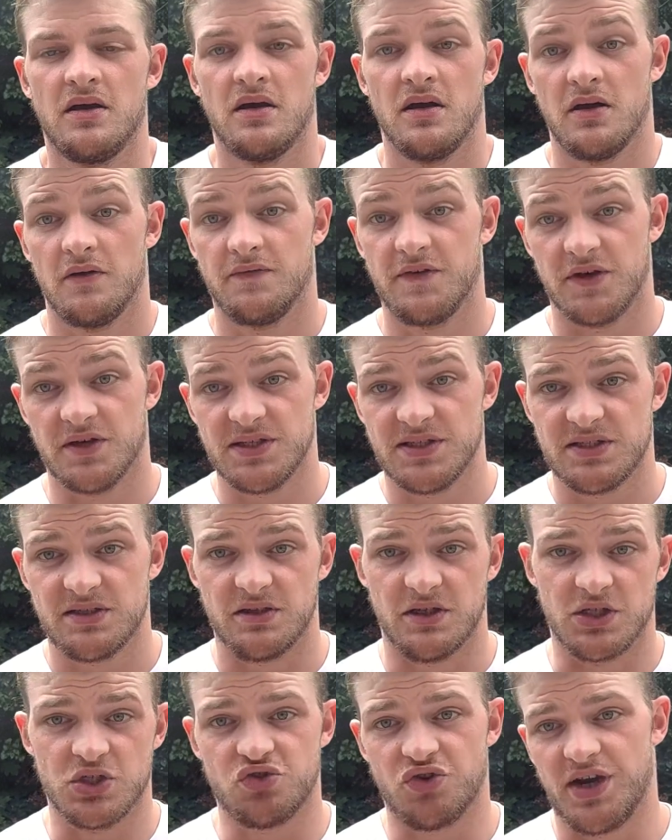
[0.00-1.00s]
First,
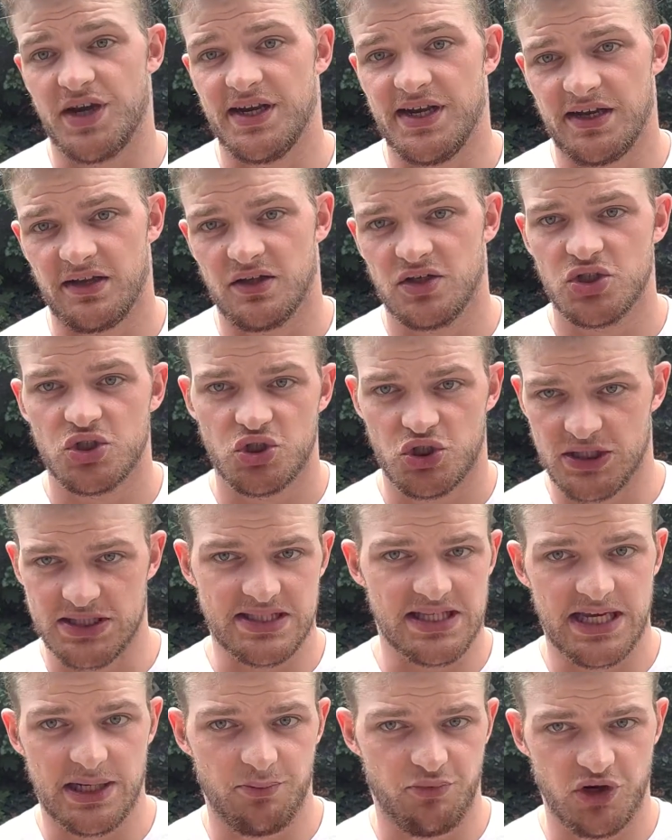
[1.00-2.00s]
Australian English, just
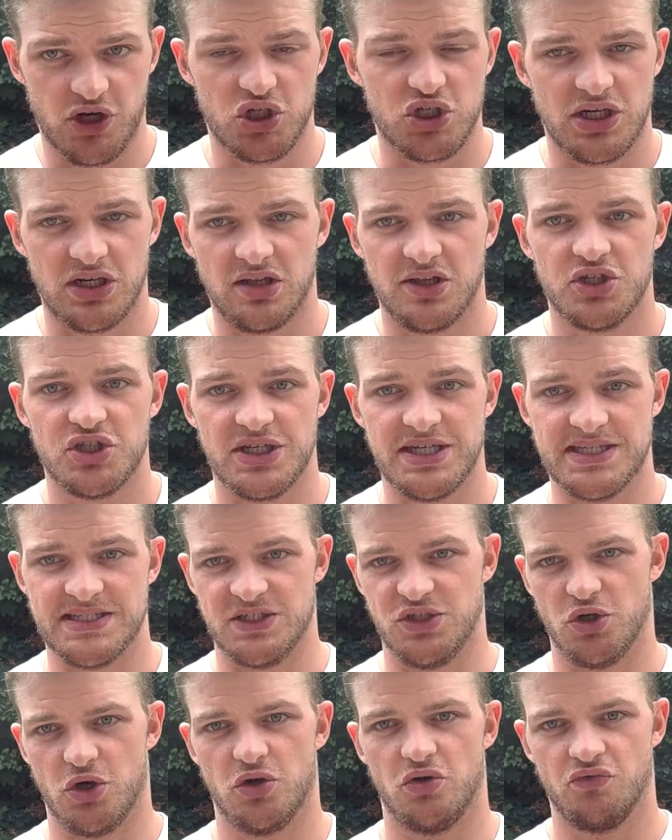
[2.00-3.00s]
like British English, is
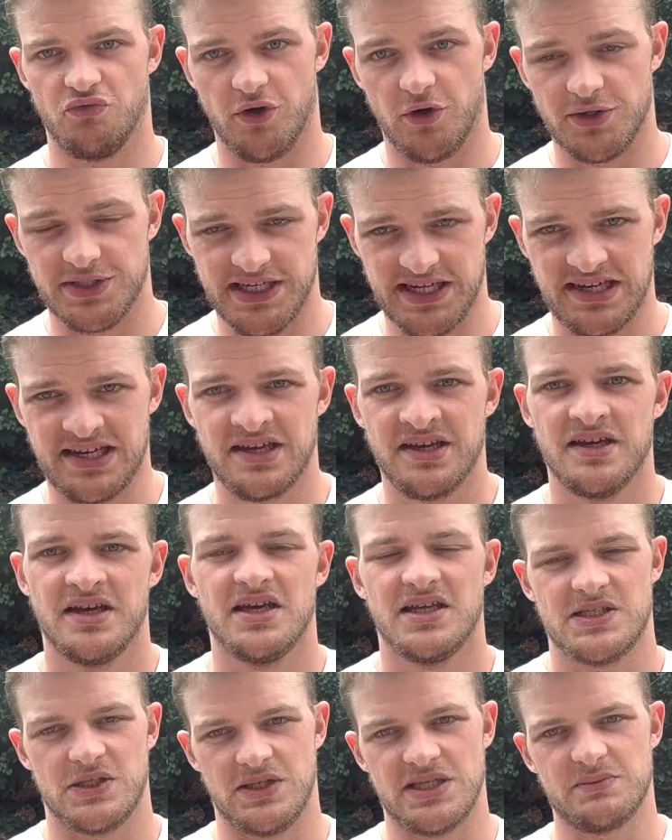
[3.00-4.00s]
non-rhotic.
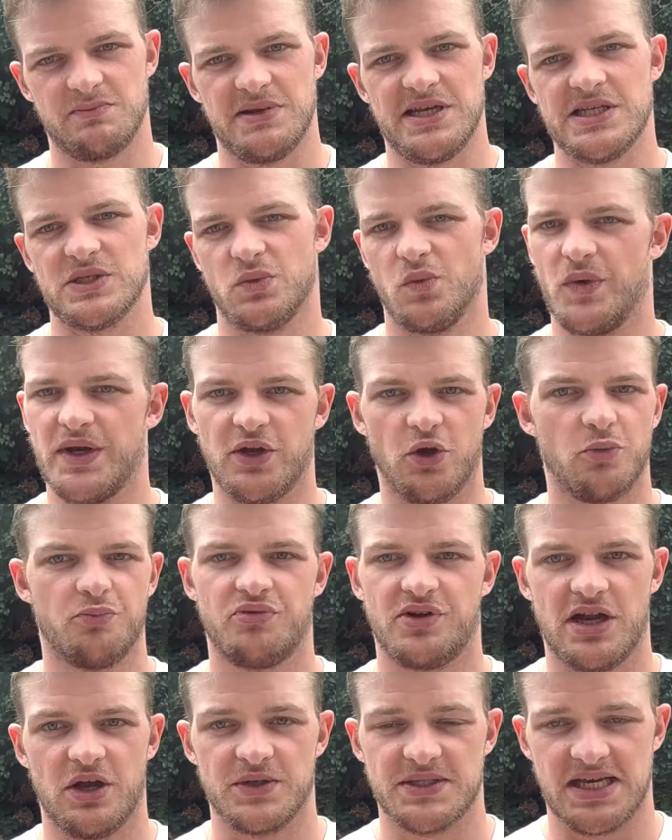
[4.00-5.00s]
So this means we don't
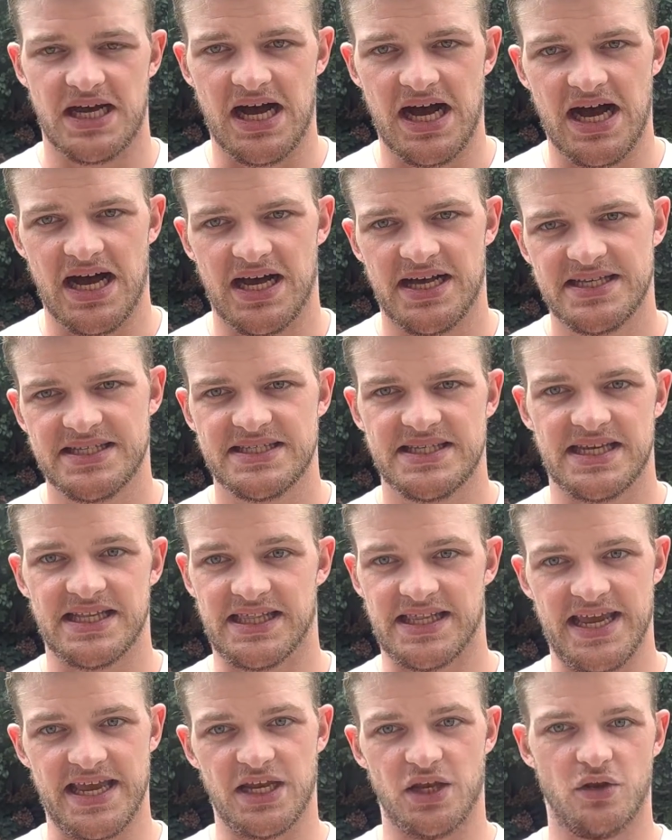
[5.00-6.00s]
pronounce R's at
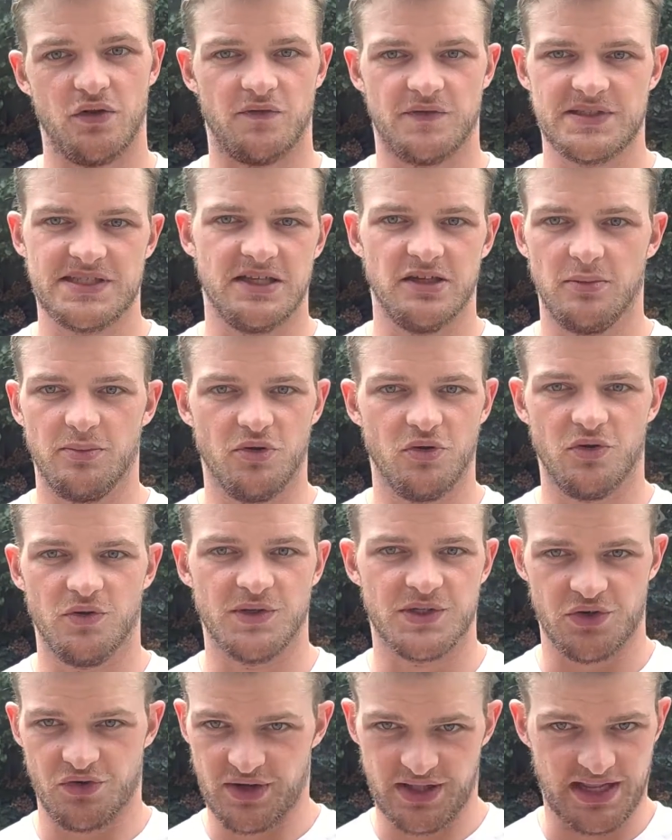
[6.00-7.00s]
the end of syllables
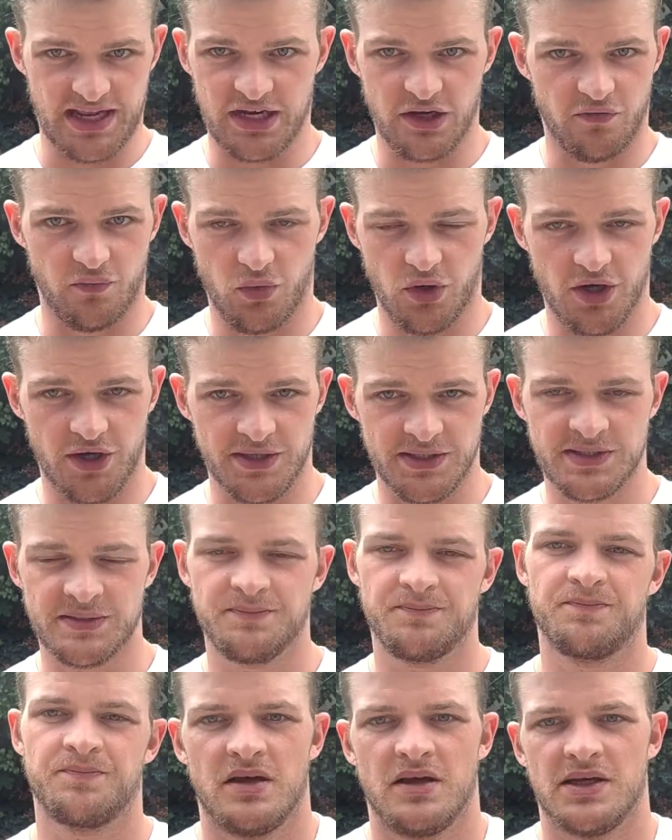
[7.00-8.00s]
or at the end of words.
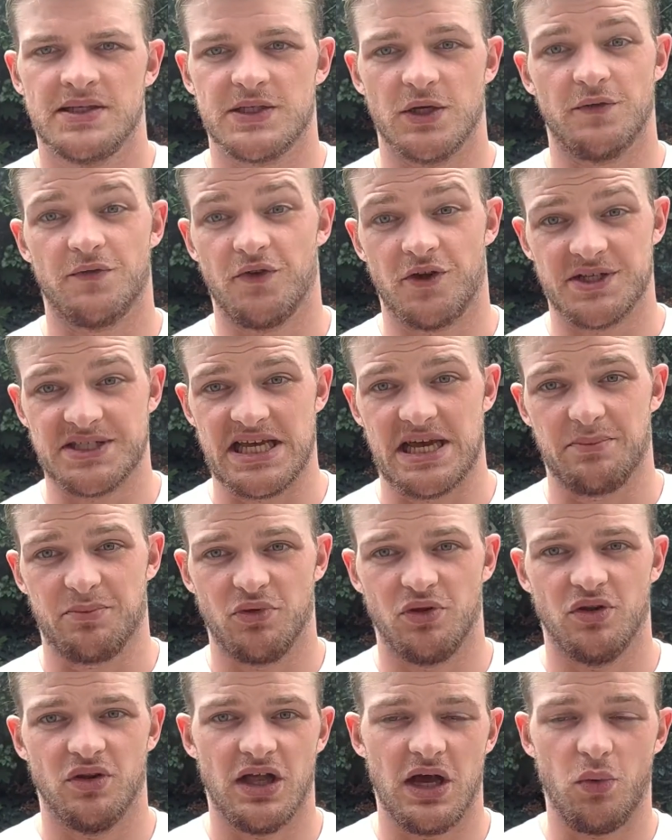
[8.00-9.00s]
So for
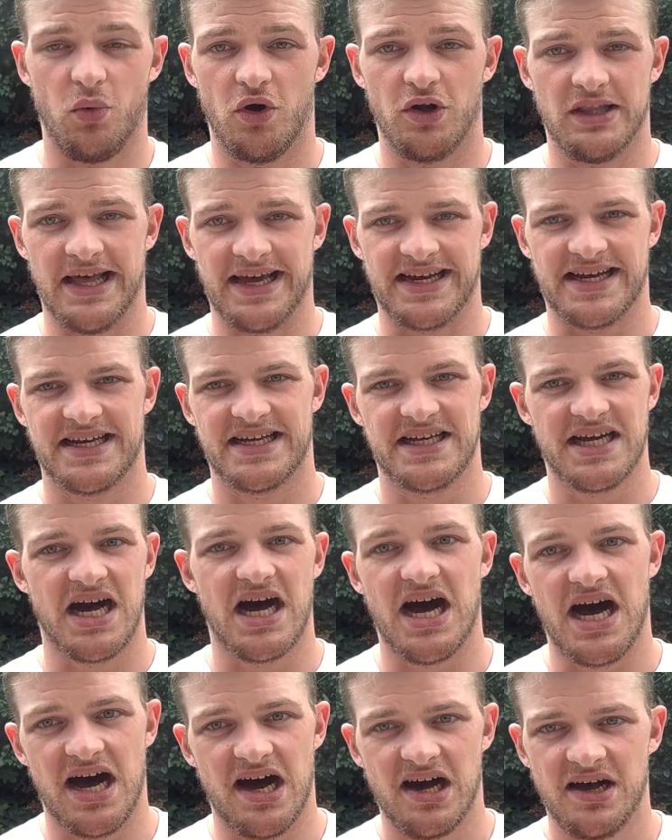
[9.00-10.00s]
example, a word like
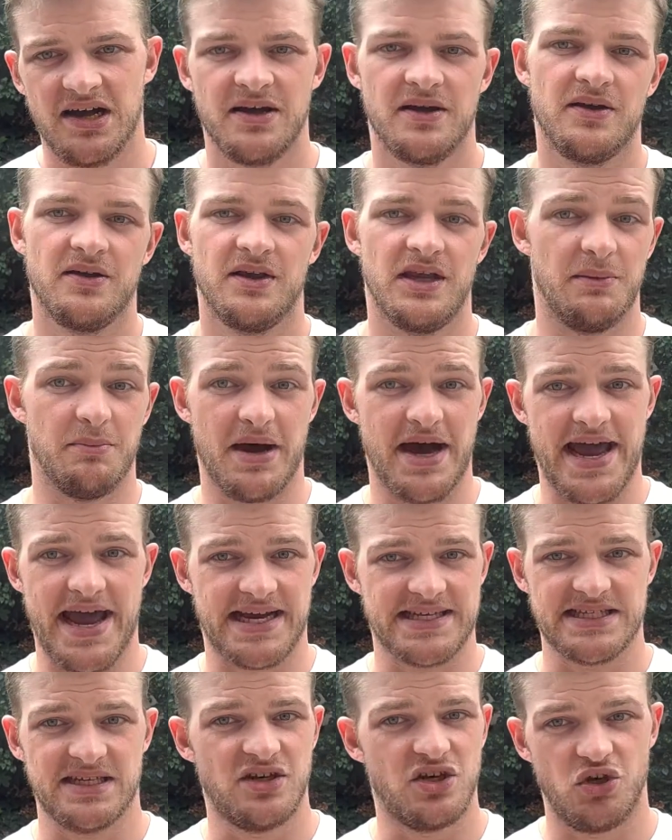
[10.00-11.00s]
car, in my
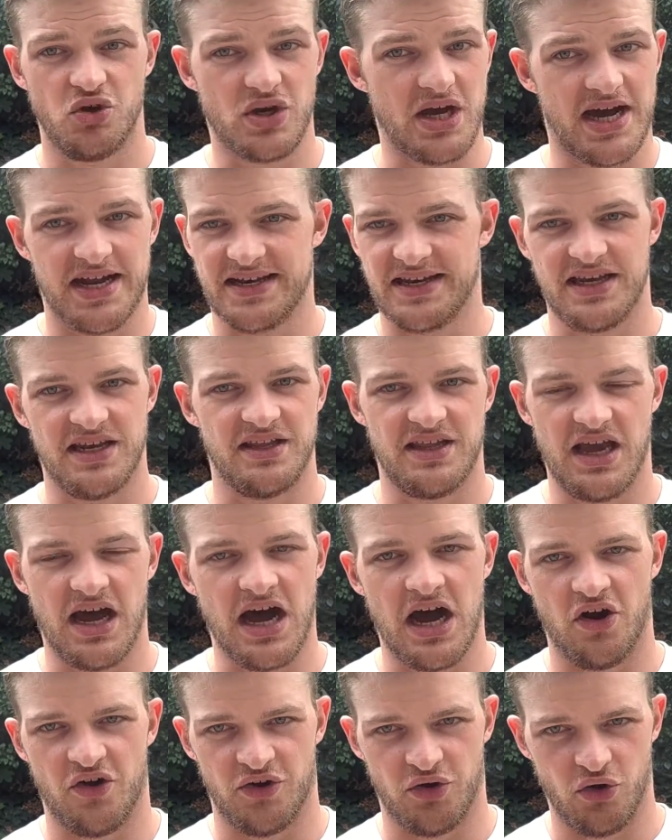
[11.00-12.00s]
accent, you can't hear the
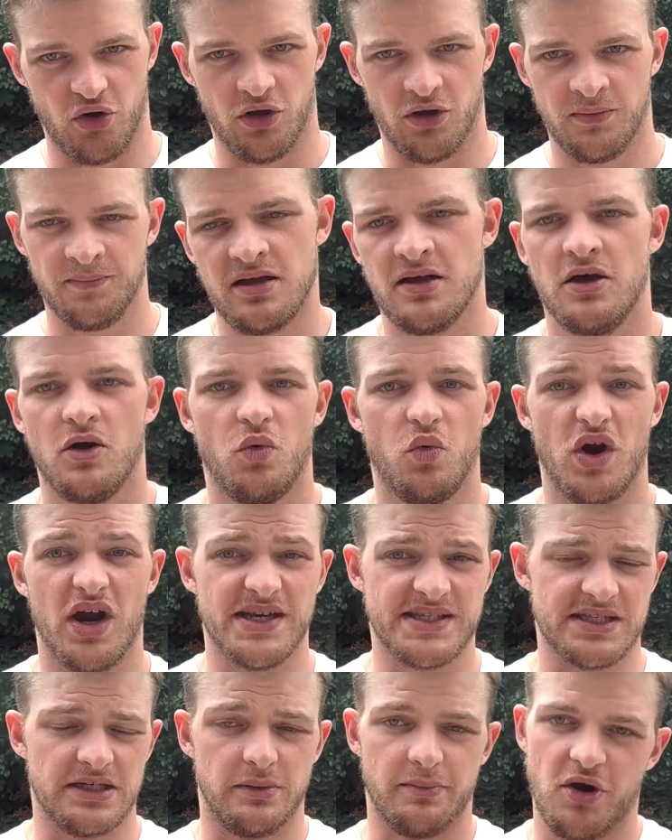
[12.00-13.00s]
R at all.
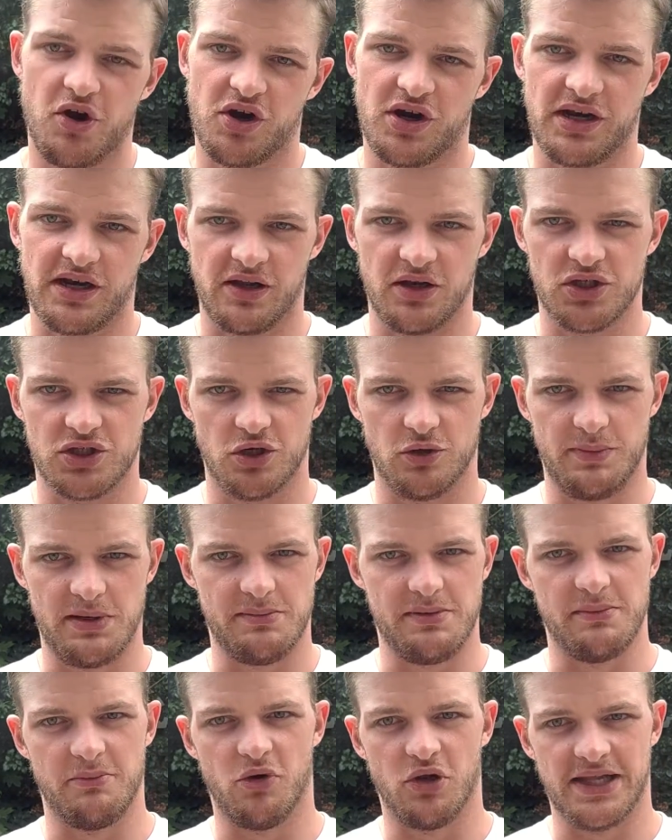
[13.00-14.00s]
Whereas in American English, it would be a
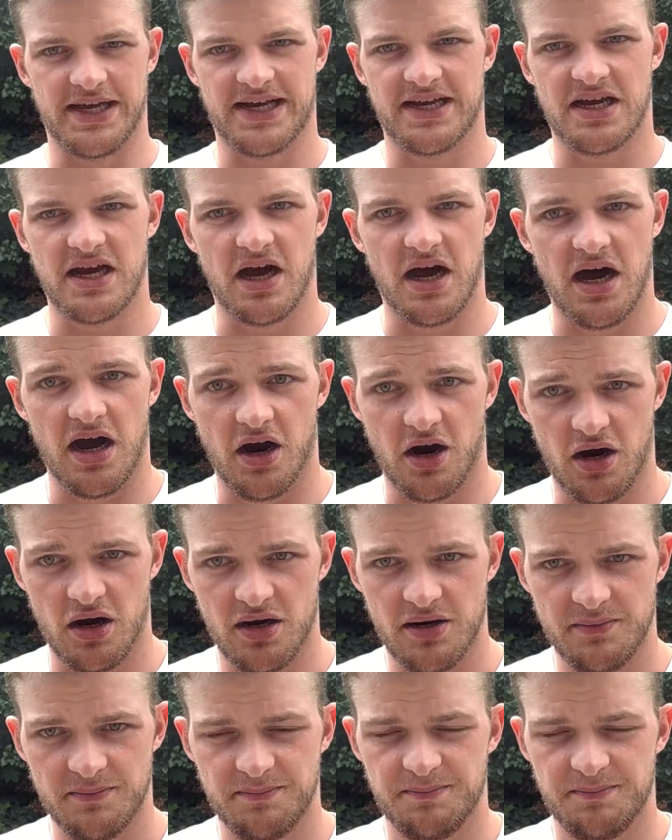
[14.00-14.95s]
bit more like car.